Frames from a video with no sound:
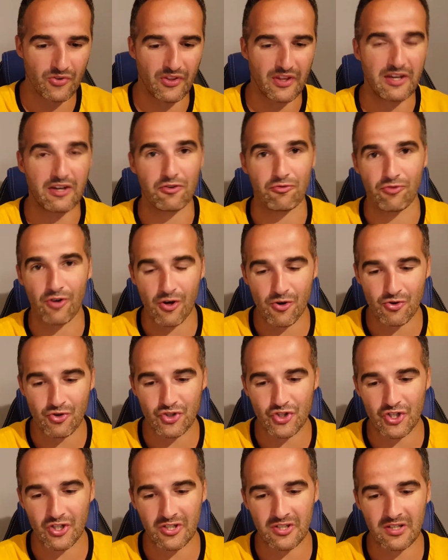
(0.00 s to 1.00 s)
the
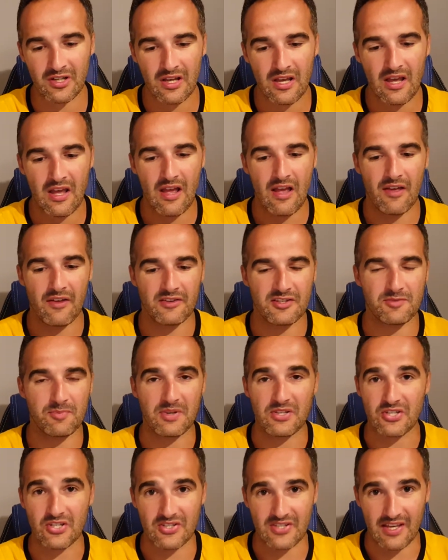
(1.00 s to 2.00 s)
Hirogen,
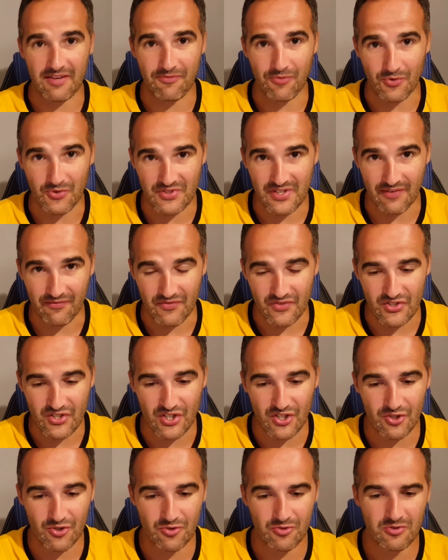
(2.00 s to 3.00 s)
Species
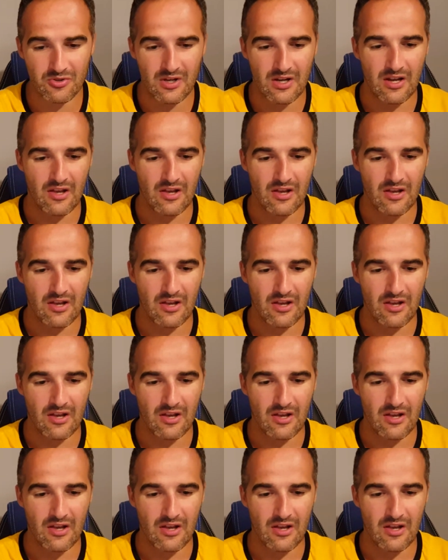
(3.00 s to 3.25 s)
8472,